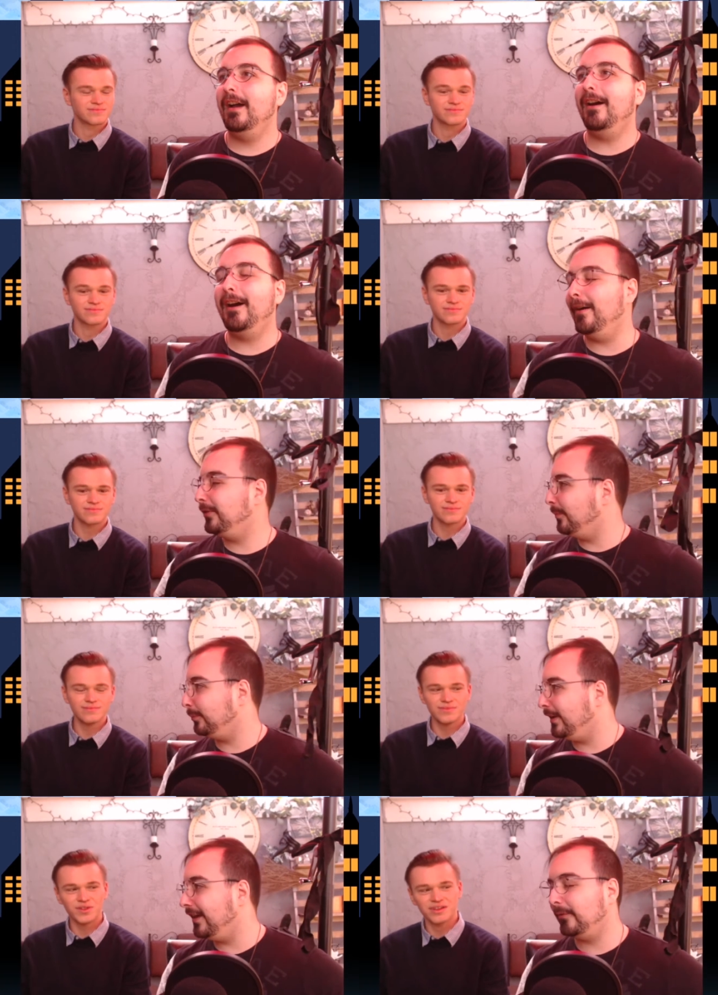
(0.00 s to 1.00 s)
Speaker 1: off the
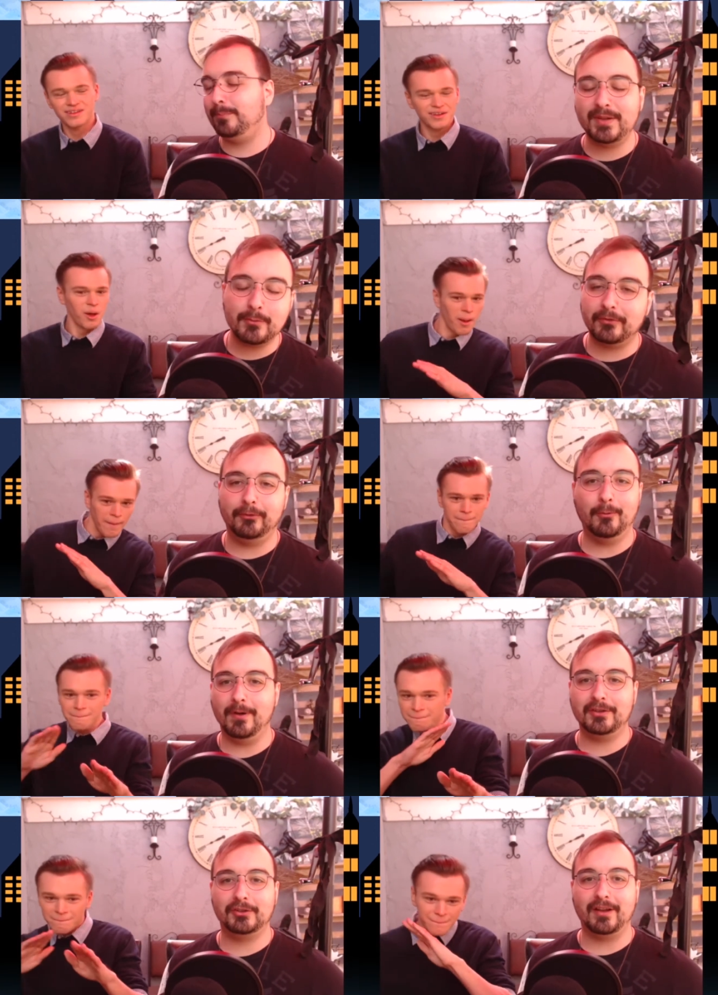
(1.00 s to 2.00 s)
press, beautiful
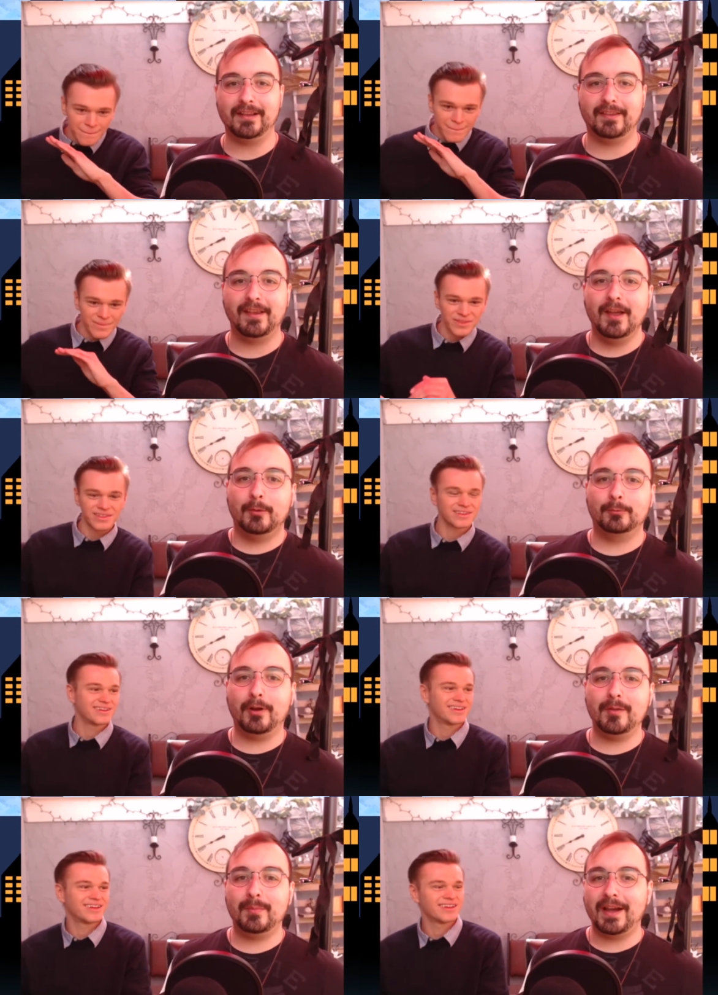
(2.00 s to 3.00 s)
one shots
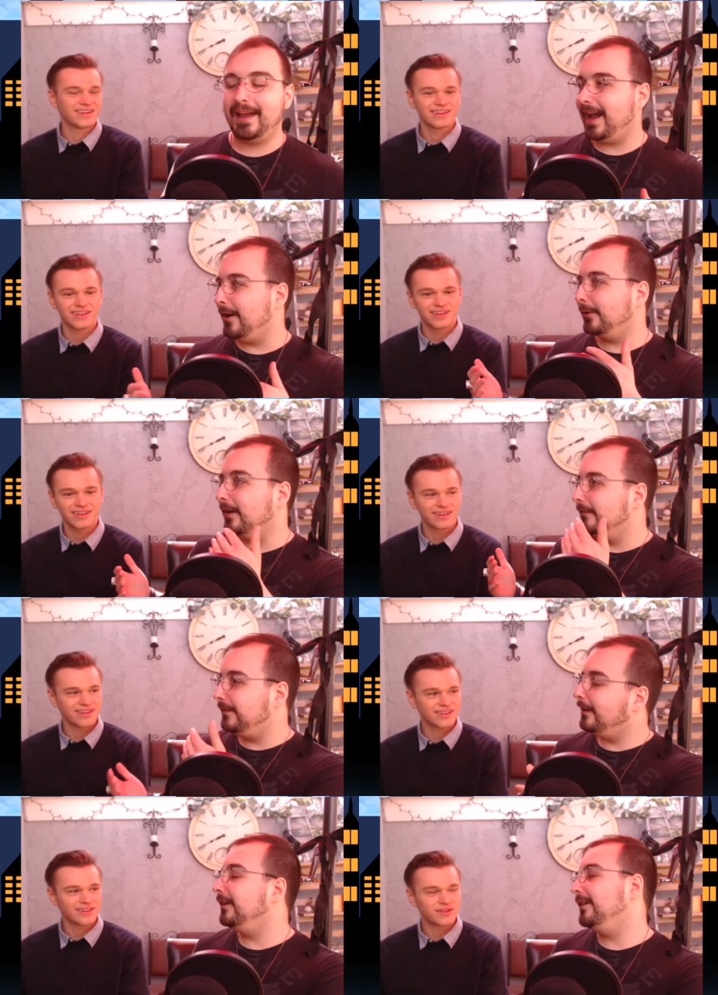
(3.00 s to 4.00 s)
run by our
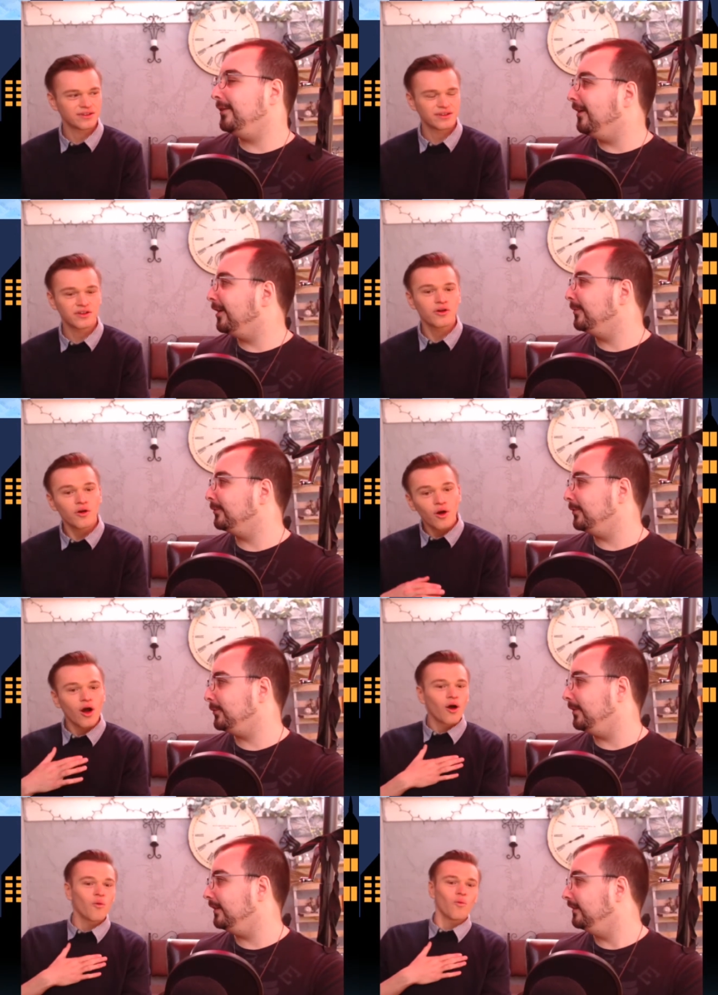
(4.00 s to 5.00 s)
very own Eric Monroe
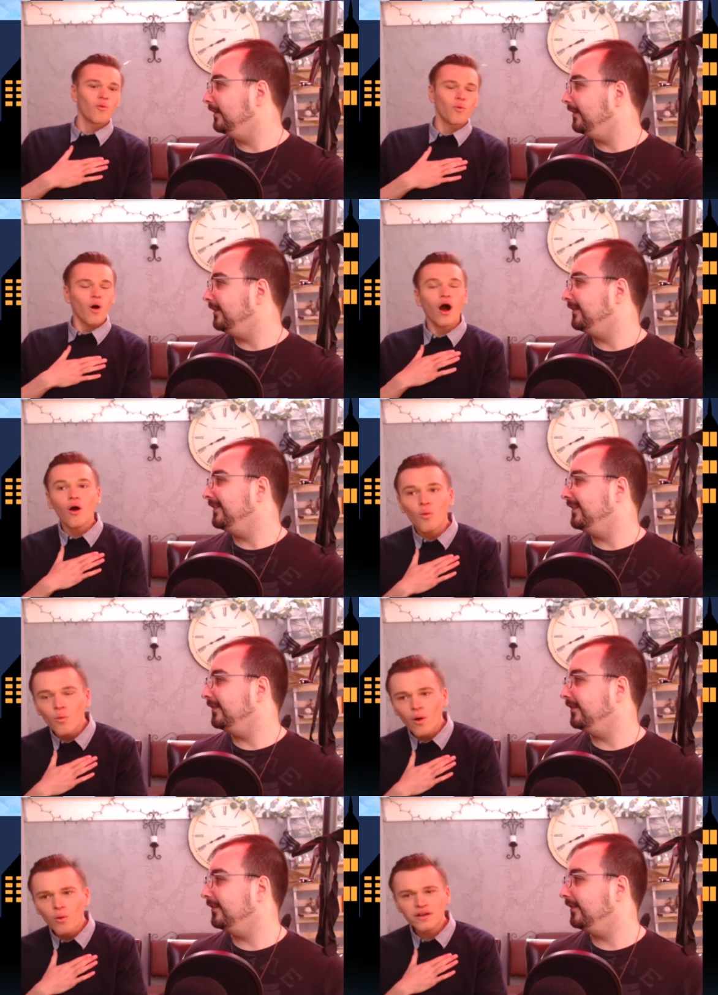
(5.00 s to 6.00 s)
Schwan. Oh, oh,
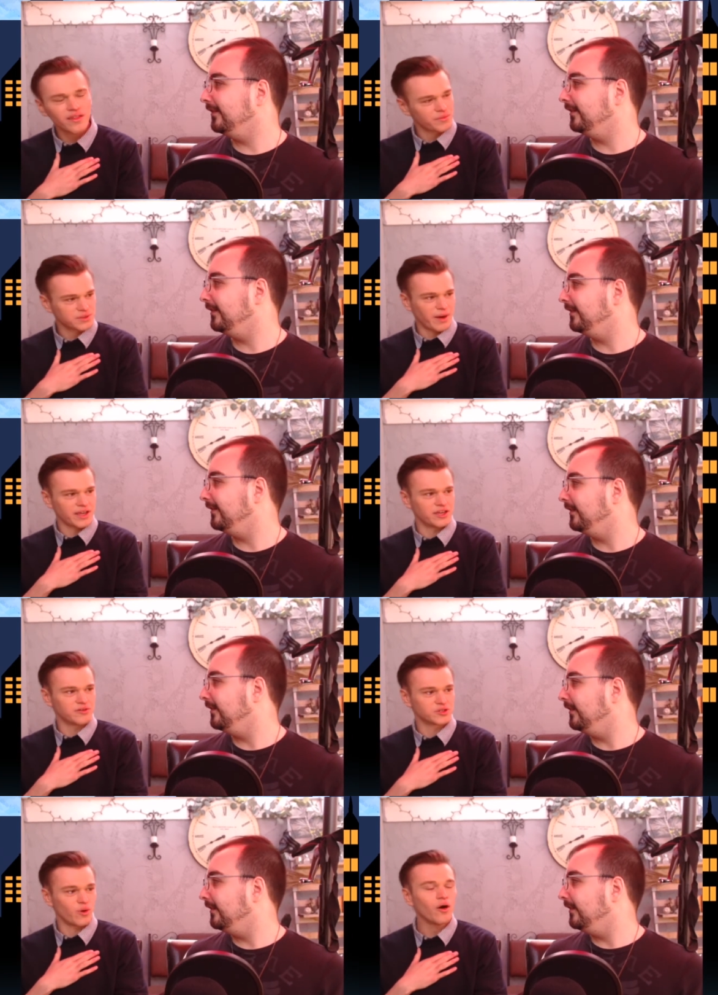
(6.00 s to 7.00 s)
well,
Speaker 2: one of them is by you
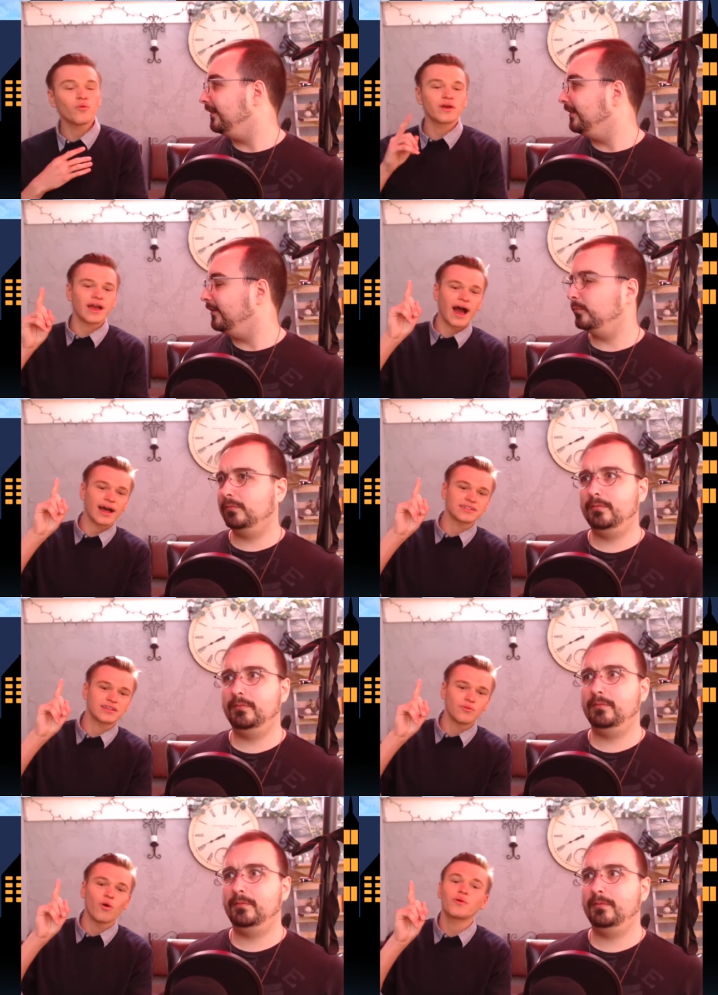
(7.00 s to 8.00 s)
as well. We got
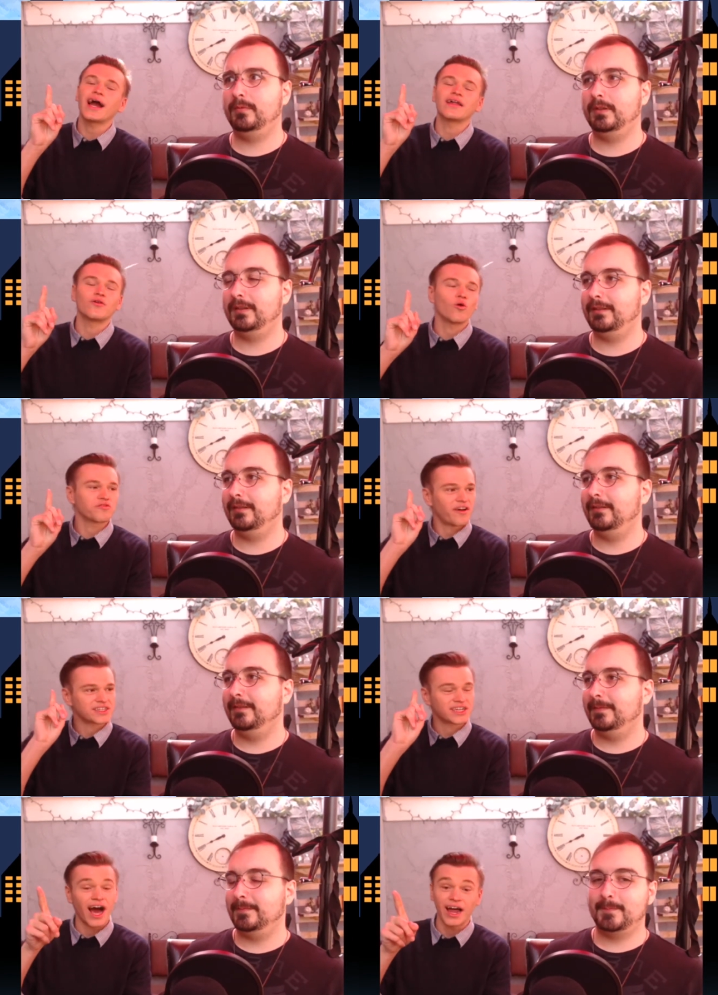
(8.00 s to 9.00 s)
well, we got an old
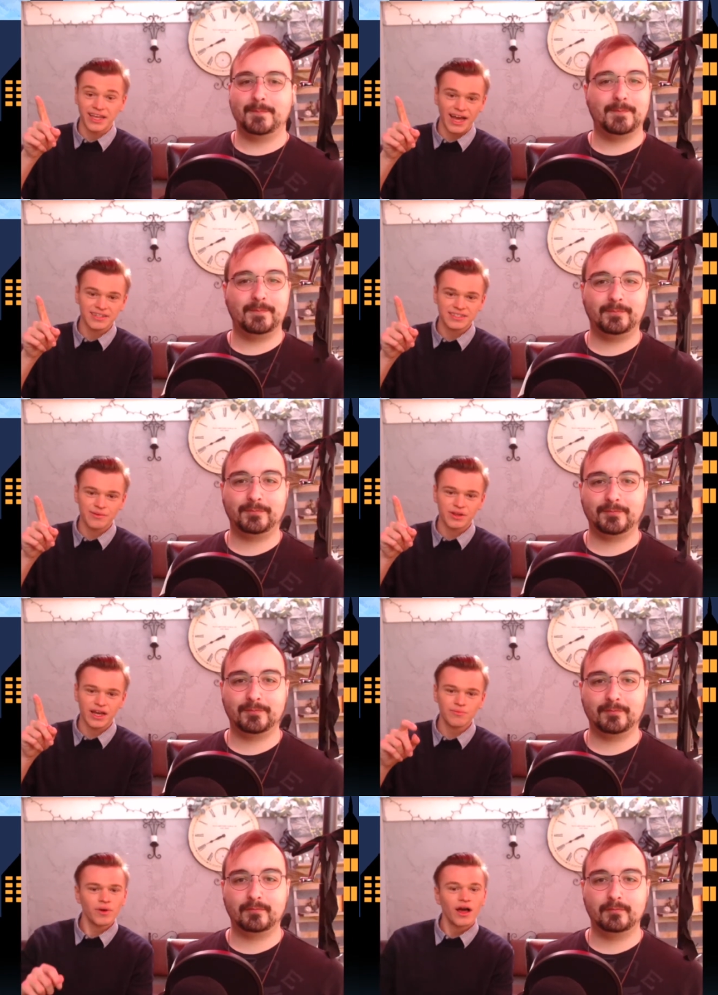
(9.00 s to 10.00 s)
fashioned honey heist coming
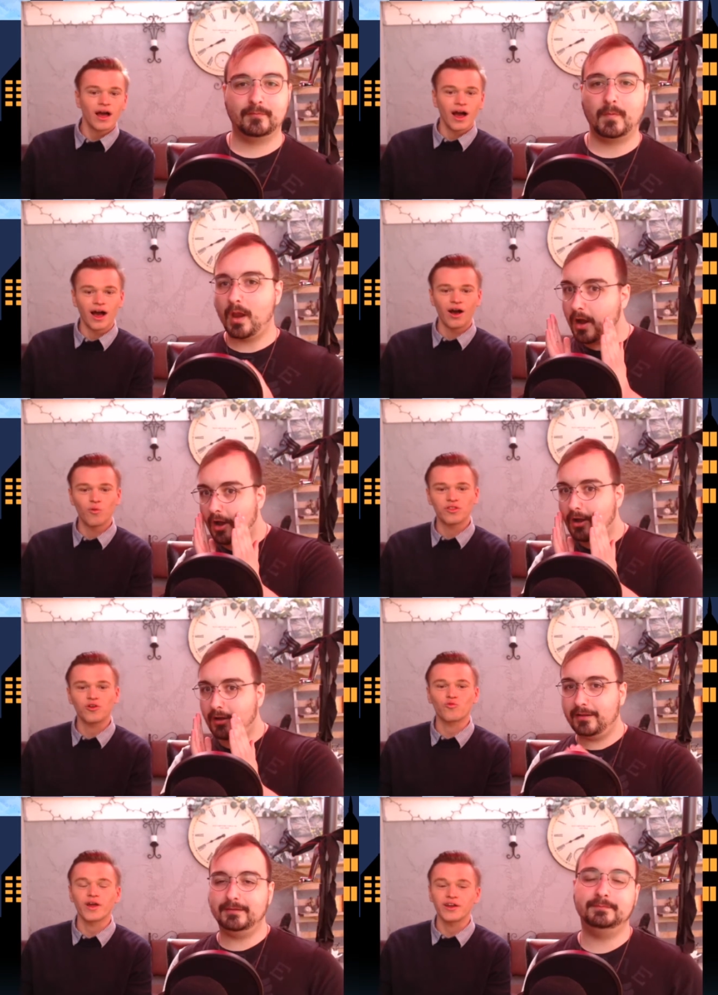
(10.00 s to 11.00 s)
up. Uh, with a
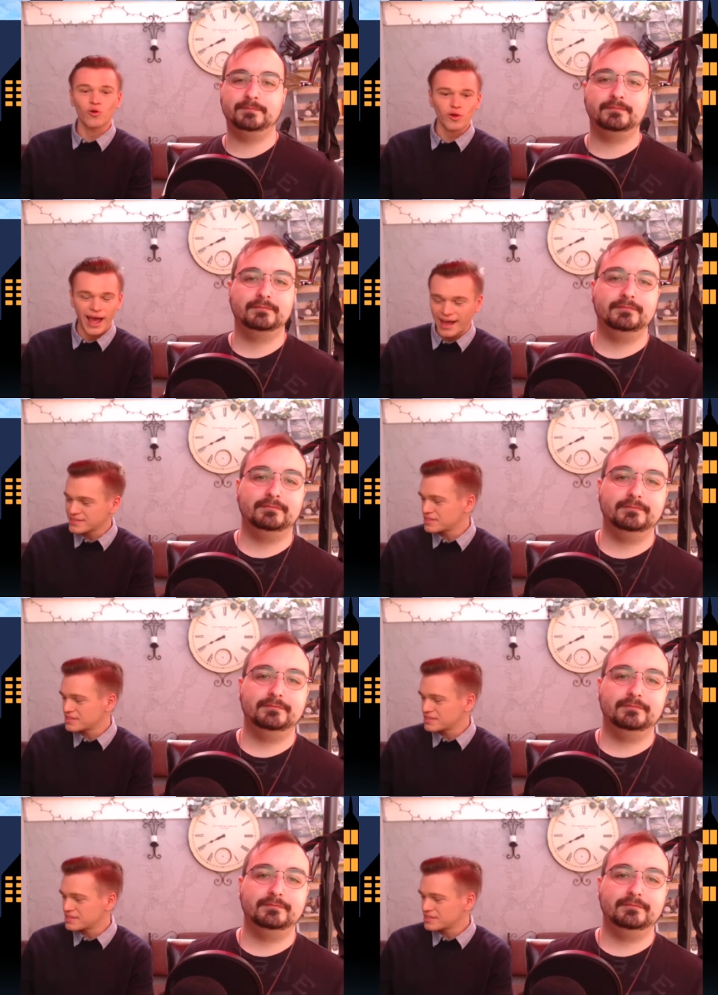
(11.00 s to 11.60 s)
great old cast. It's